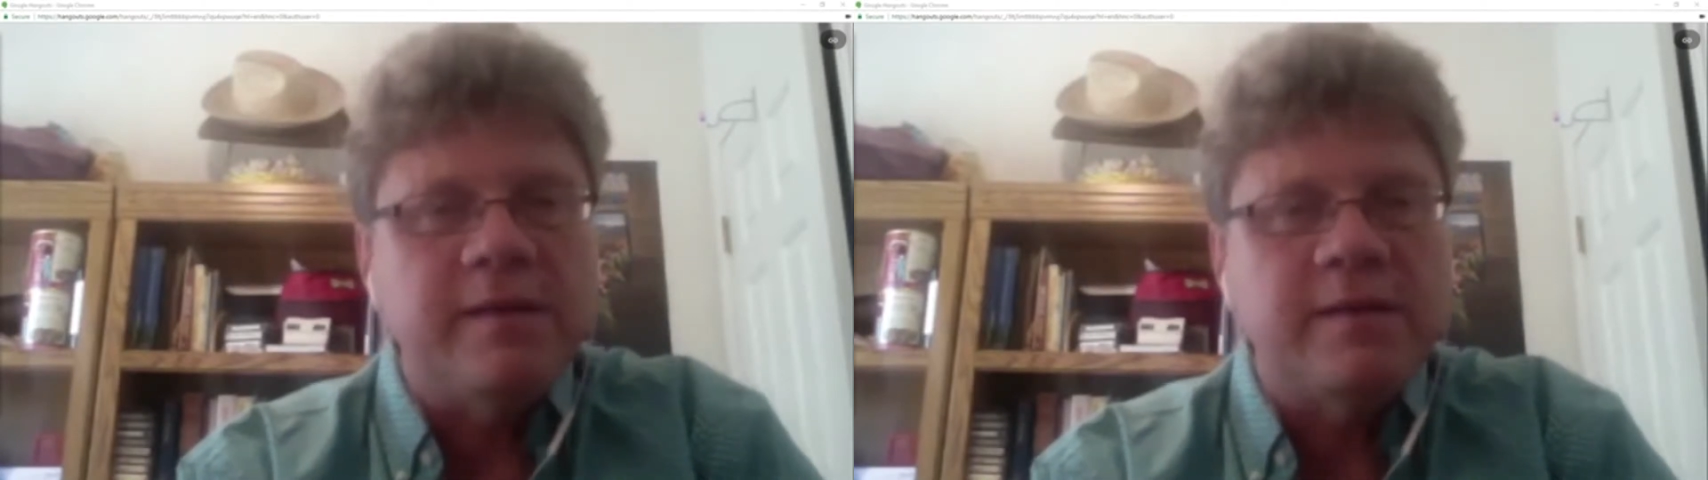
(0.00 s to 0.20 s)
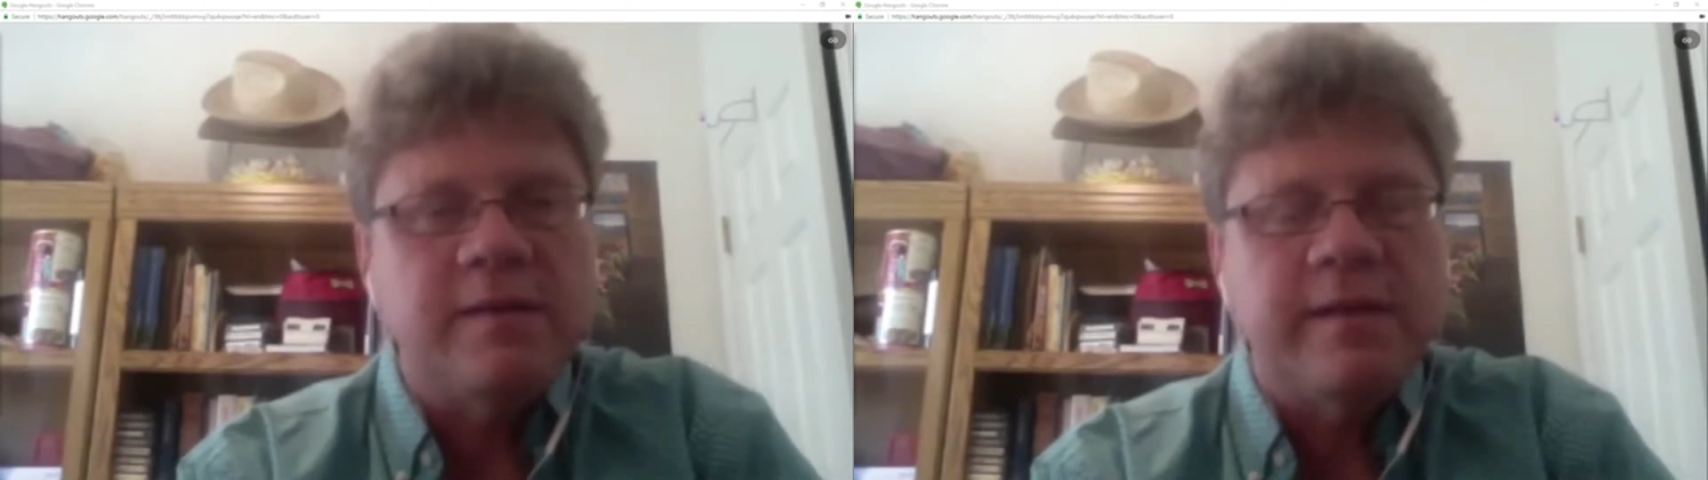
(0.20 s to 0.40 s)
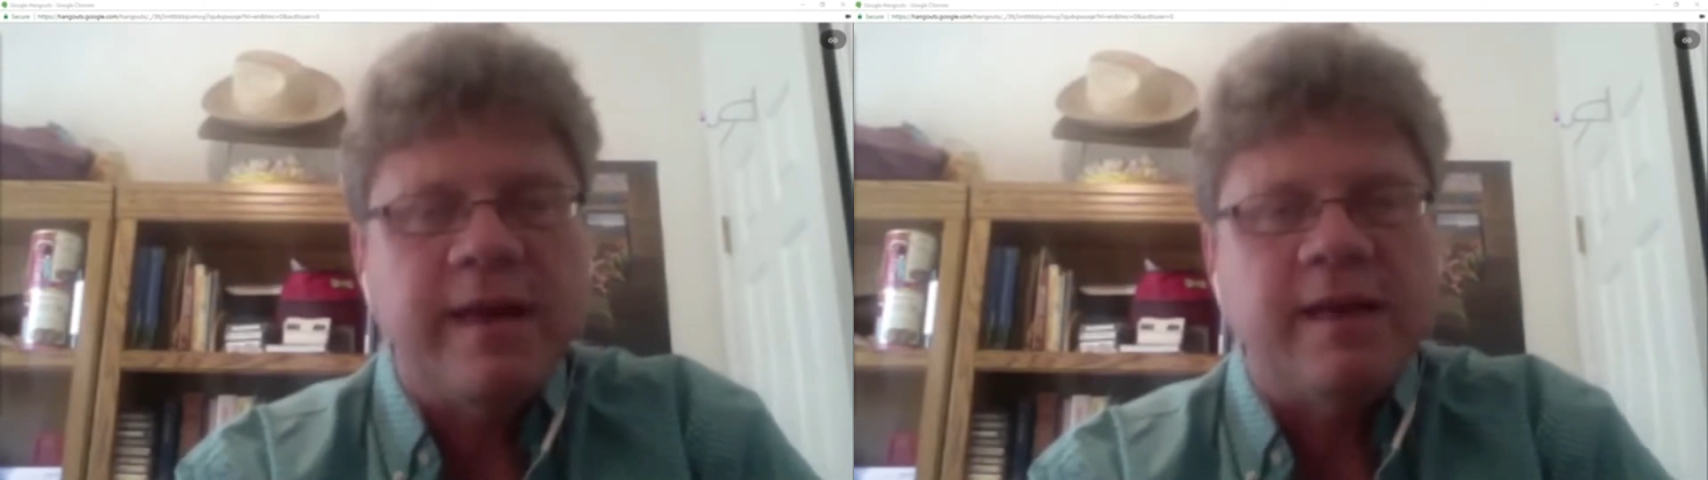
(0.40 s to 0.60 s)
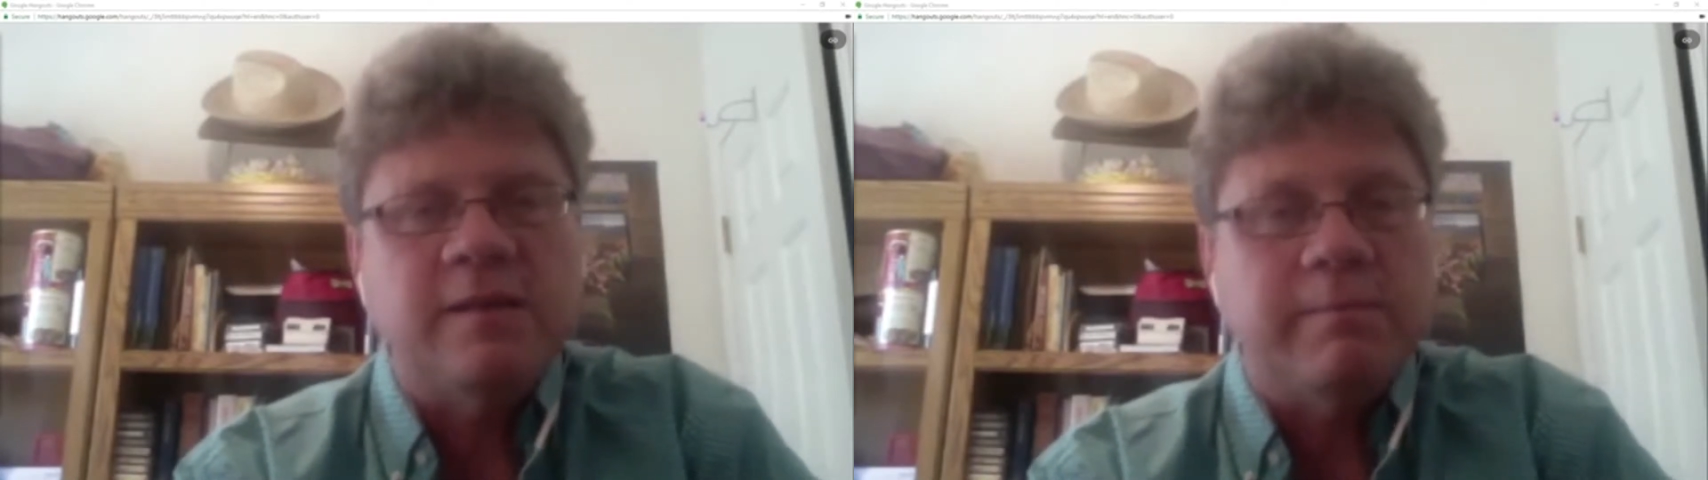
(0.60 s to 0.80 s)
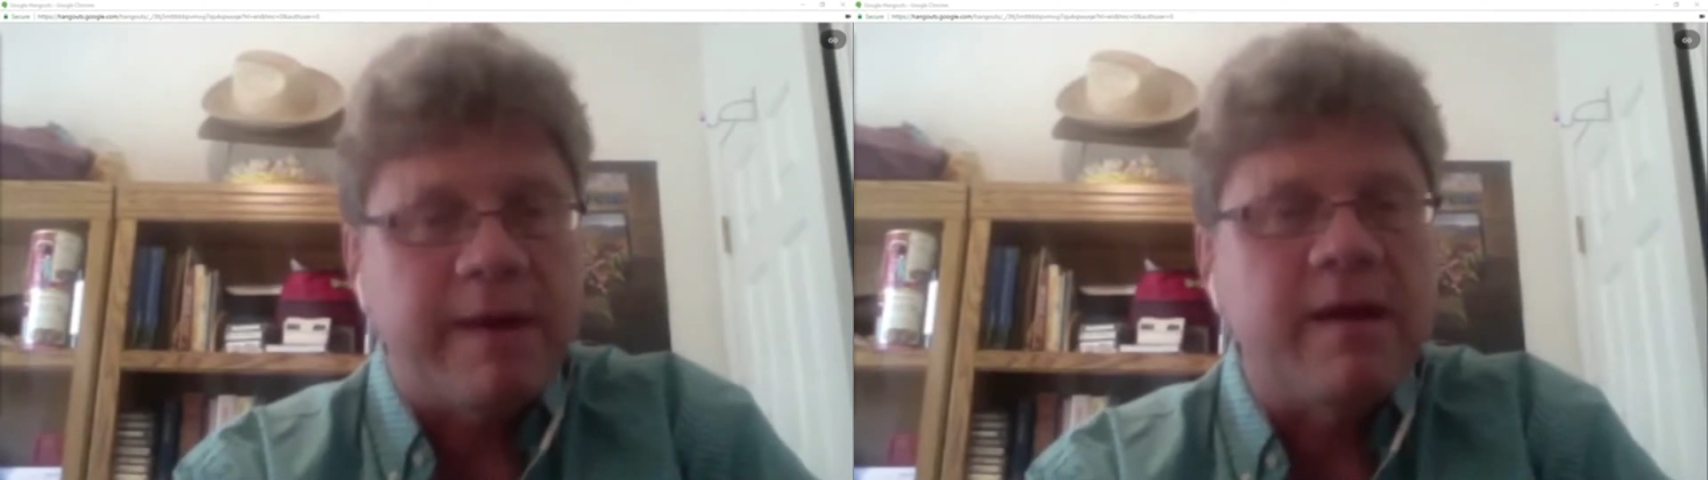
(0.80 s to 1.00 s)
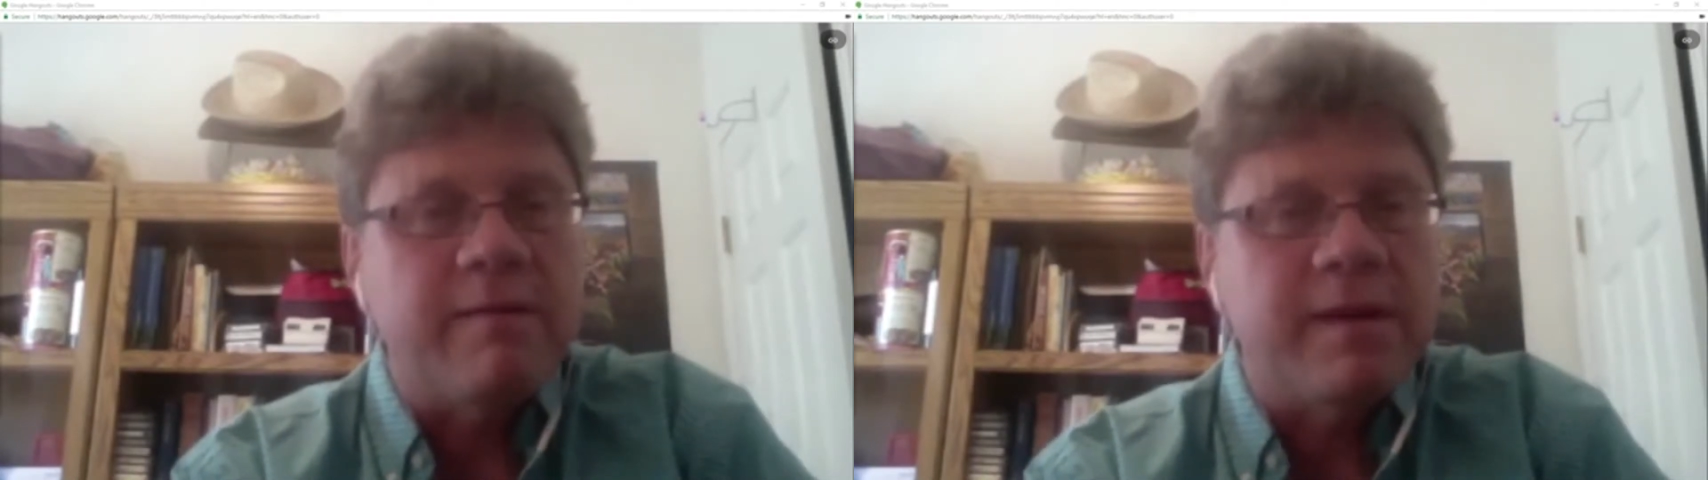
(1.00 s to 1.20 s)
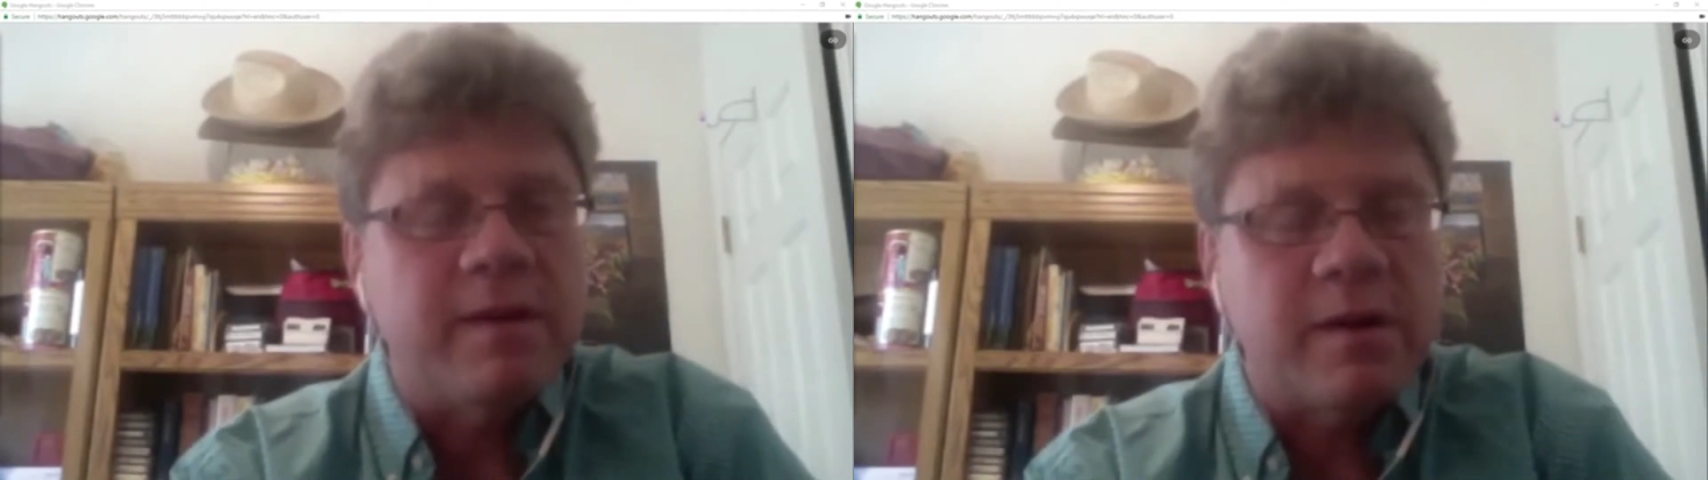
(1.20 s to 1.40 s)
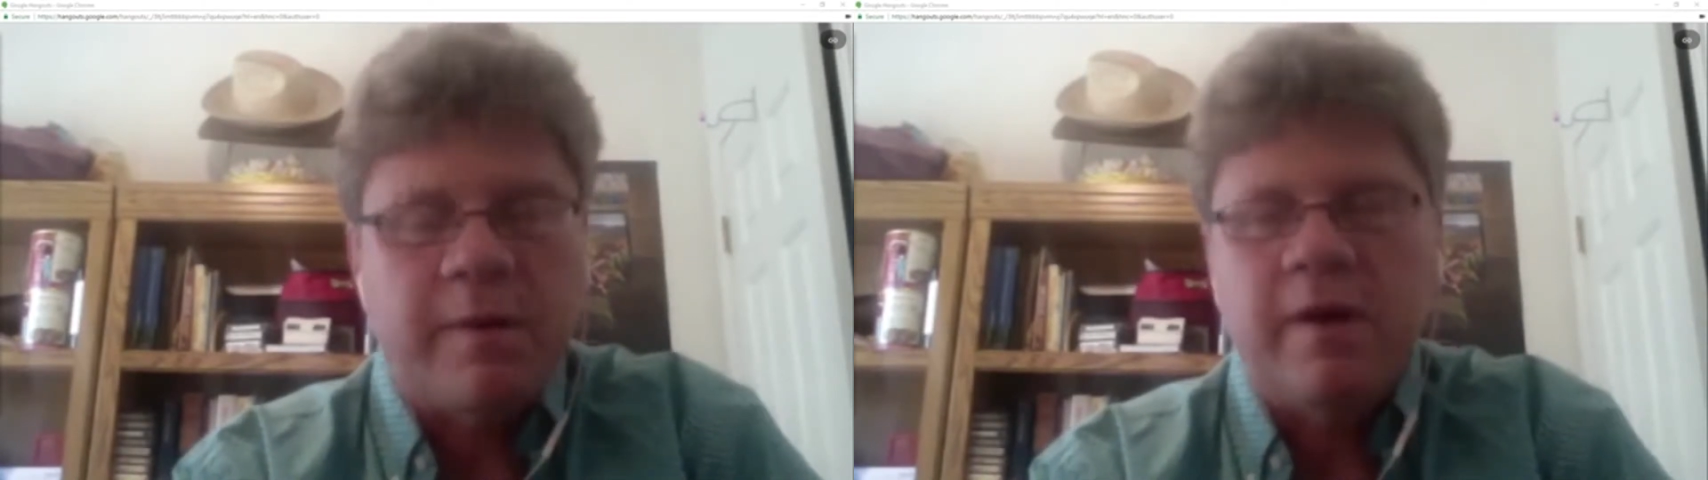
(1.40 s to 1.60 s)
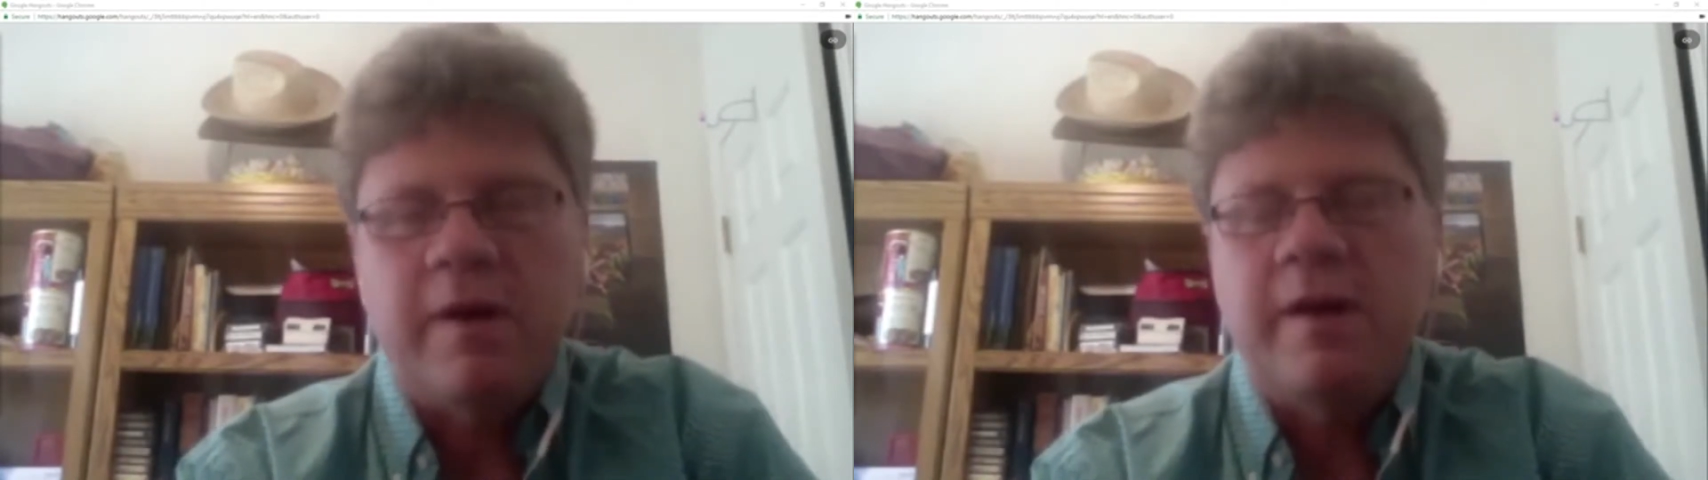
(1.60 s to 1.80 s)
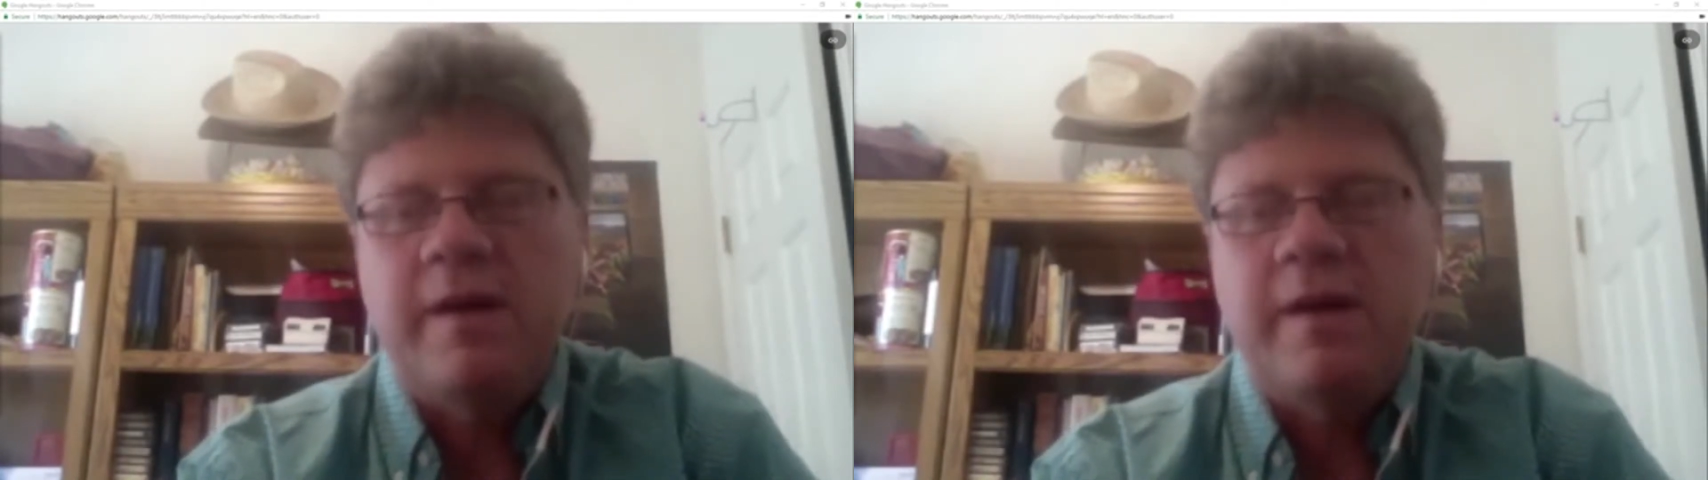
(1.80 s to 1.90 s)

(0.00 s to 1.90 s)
It has to benefit the community.